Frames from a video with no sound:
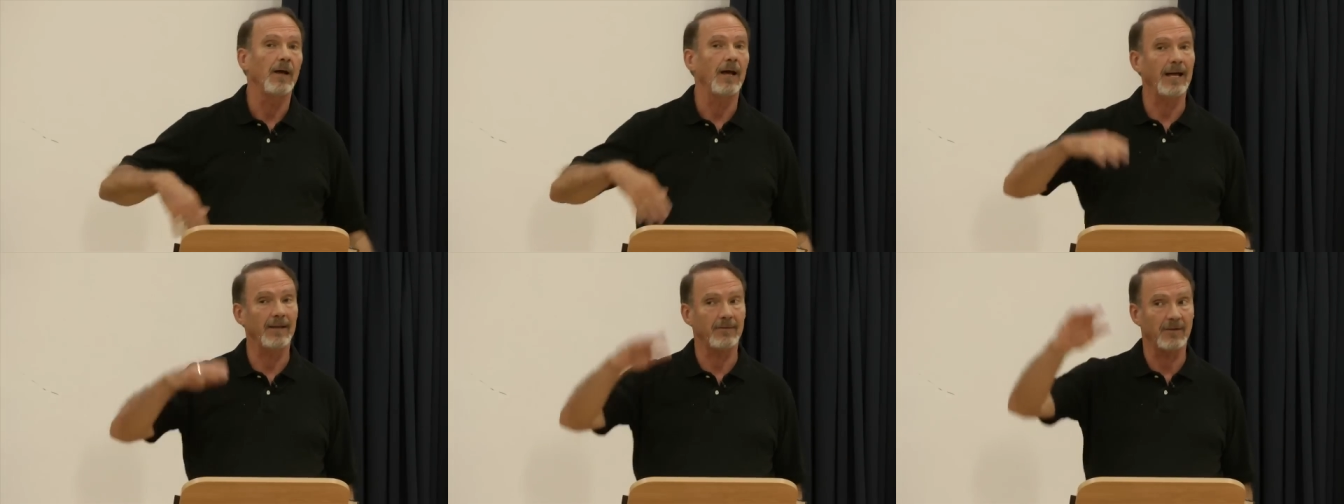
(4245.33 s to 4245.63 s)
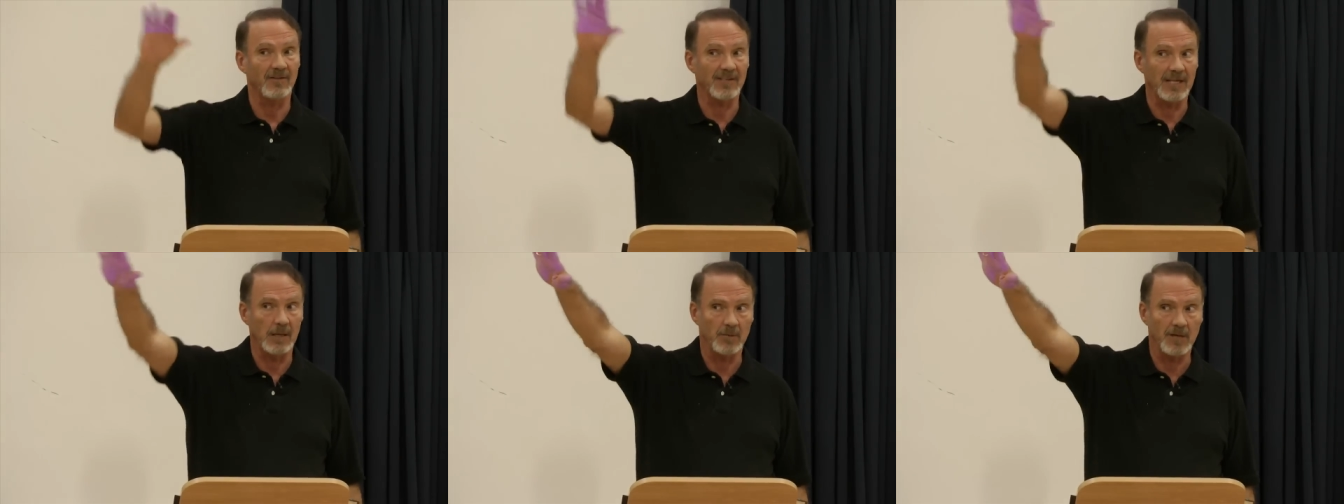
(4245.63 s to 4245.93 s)
At
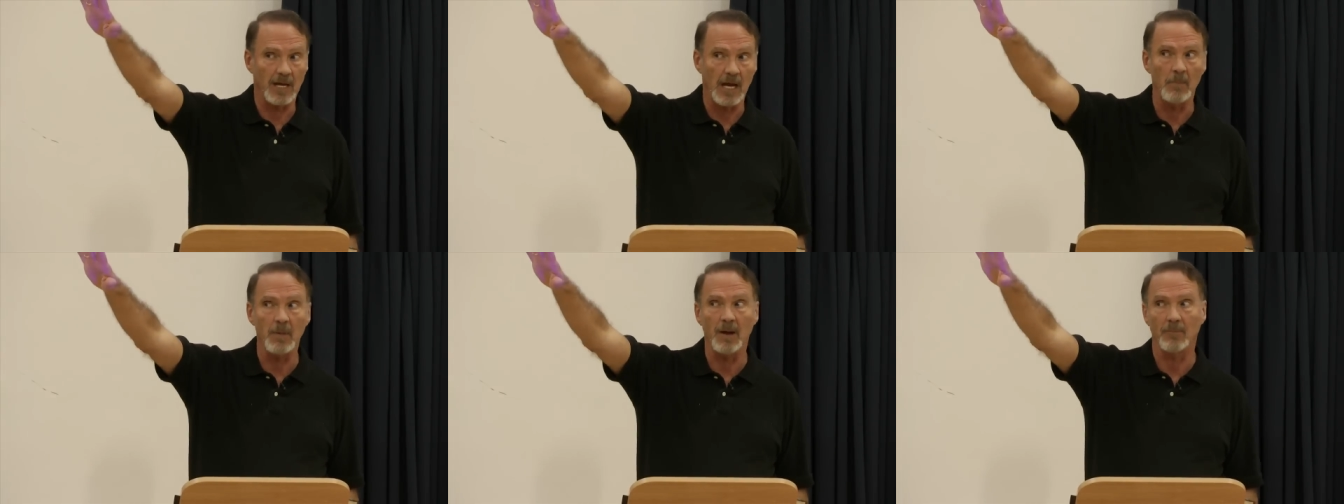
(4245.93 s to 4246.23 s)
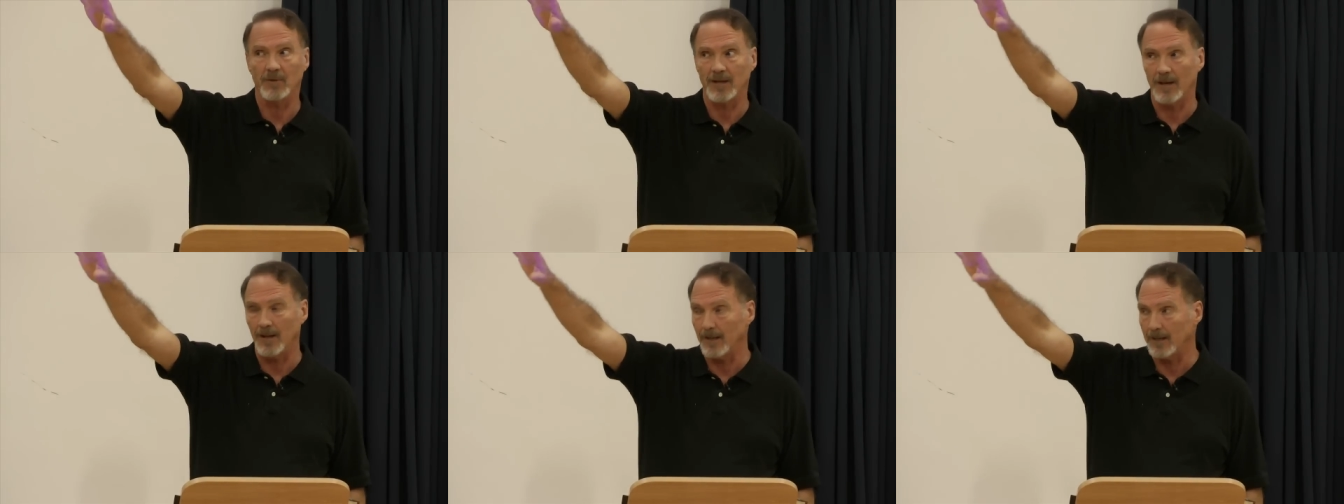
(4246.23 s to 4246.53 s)
the same time,
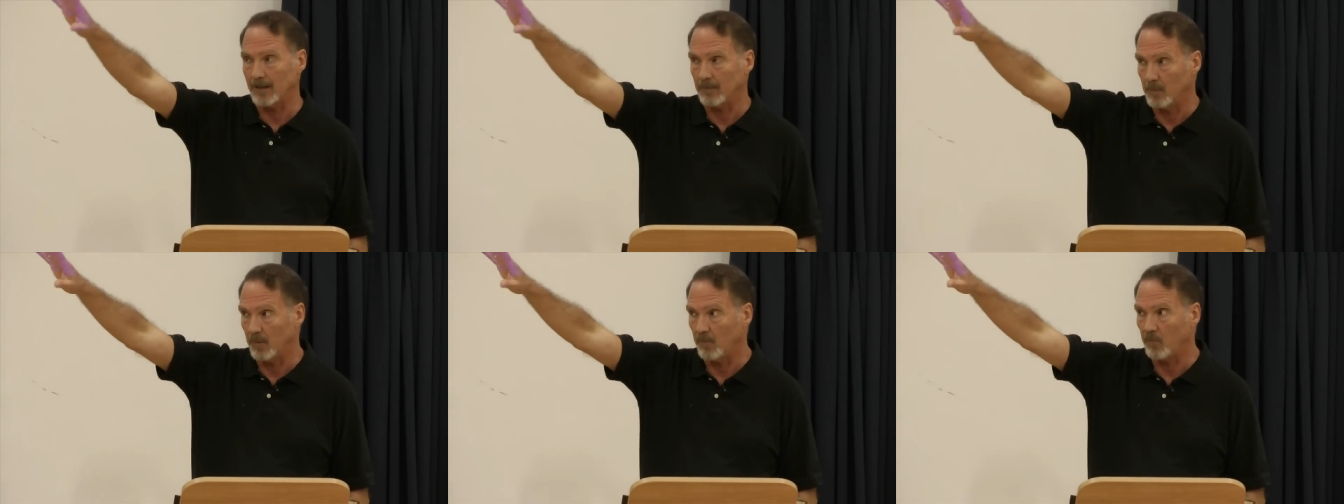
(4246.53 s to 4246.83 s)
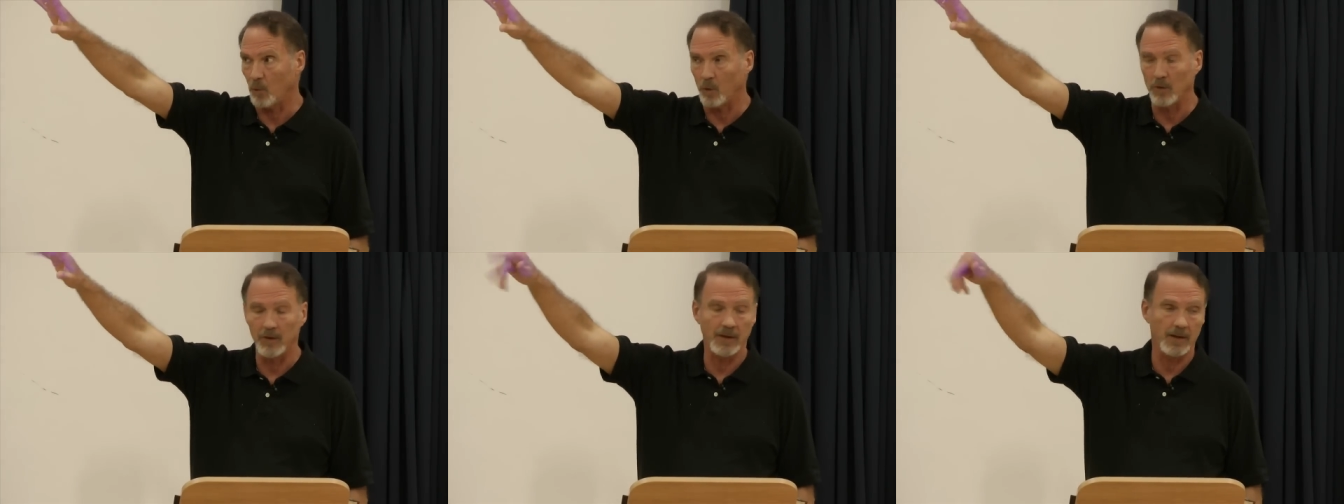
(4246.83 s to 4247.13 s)
I'm telling,
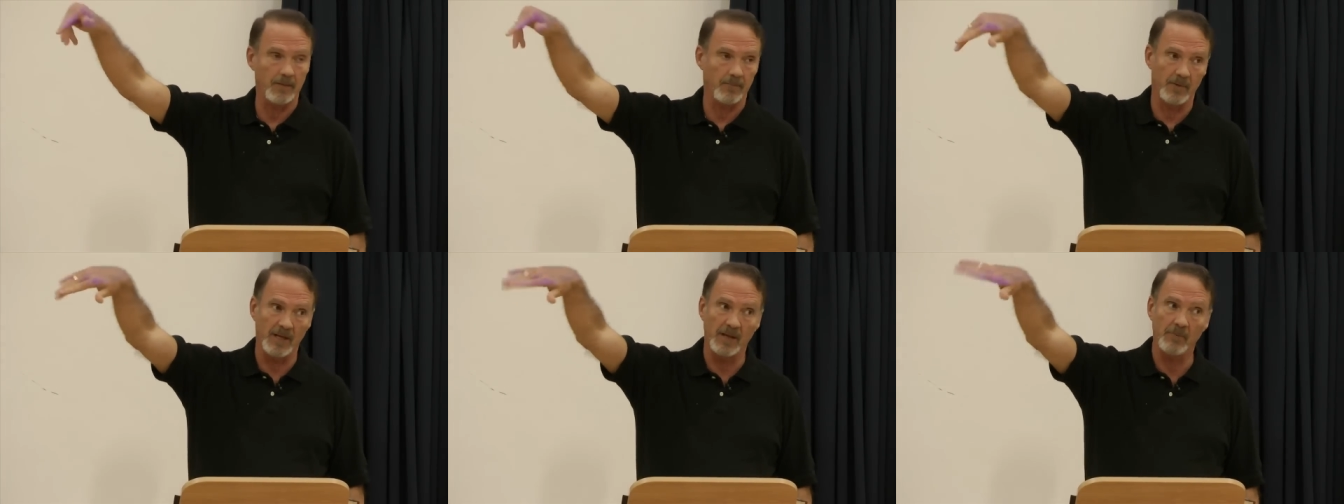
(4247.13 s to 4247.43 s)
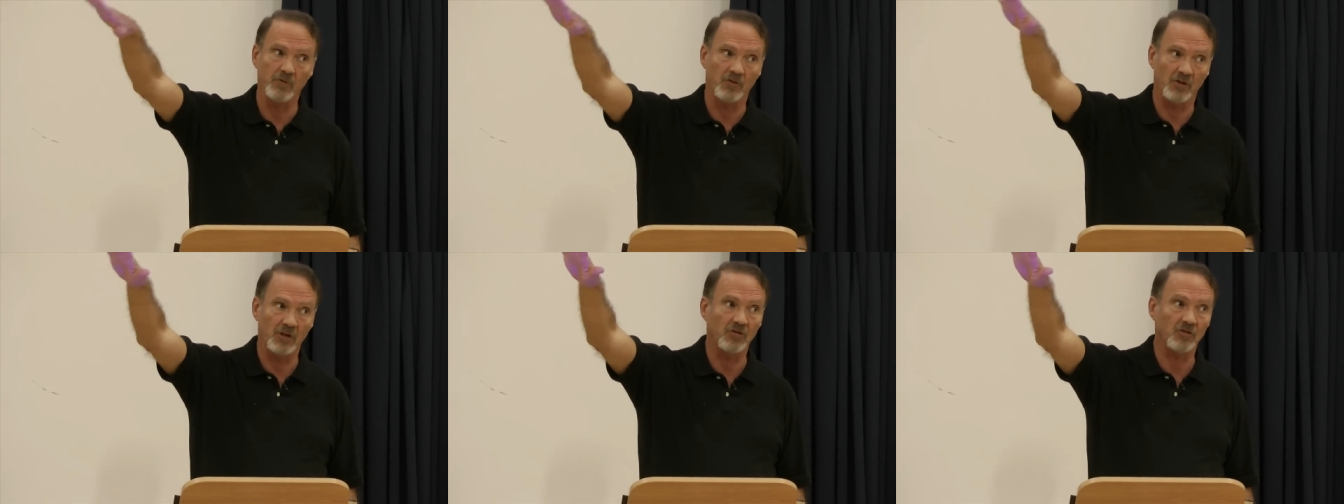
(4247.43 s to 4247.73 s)
before
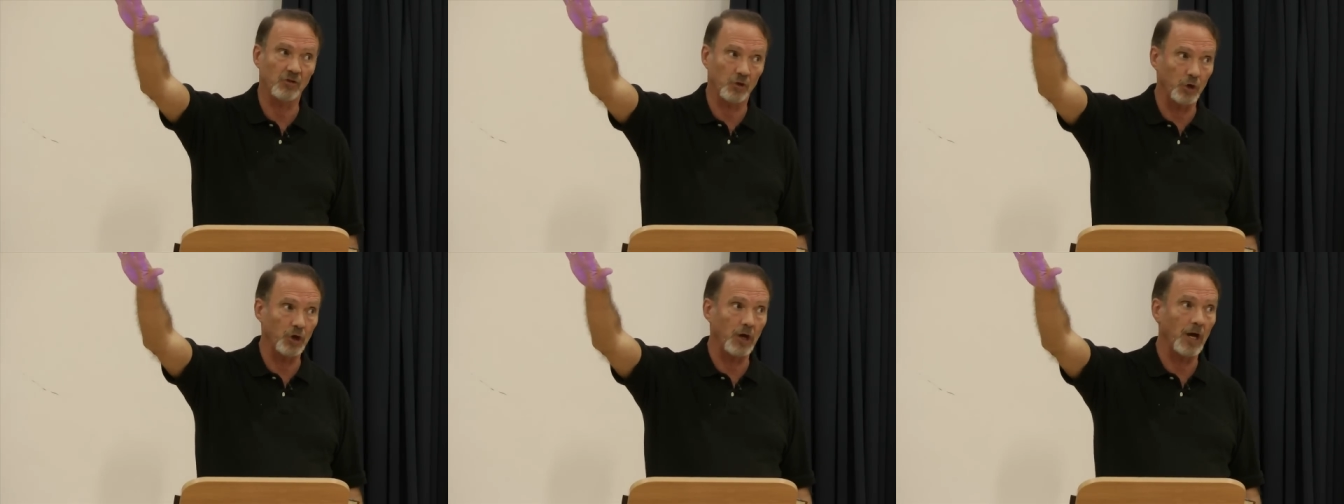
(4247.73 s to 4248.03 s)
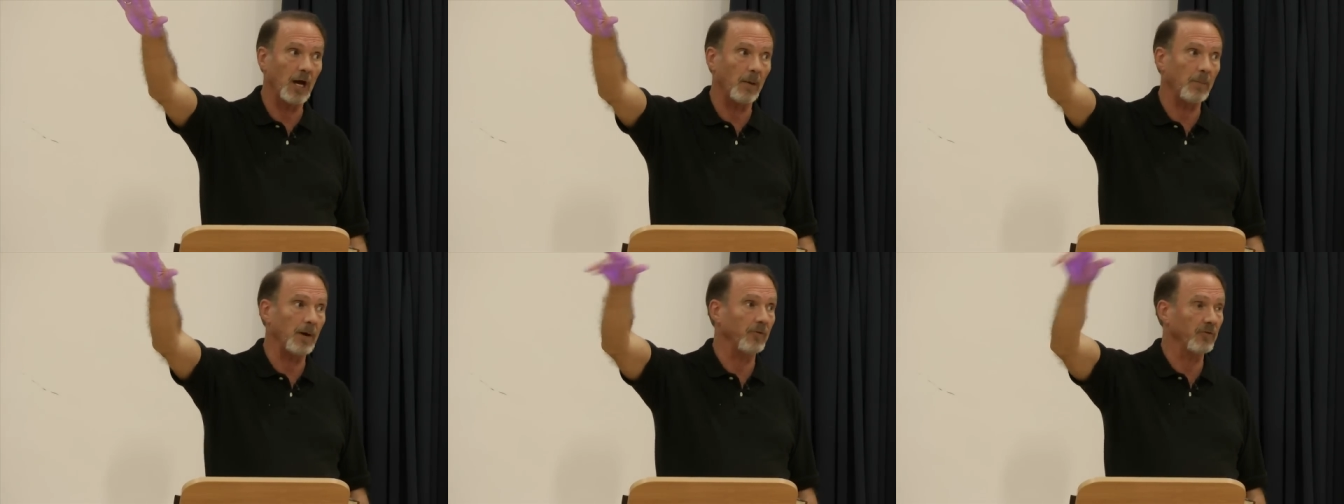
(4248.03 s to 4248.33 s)
even she stood up,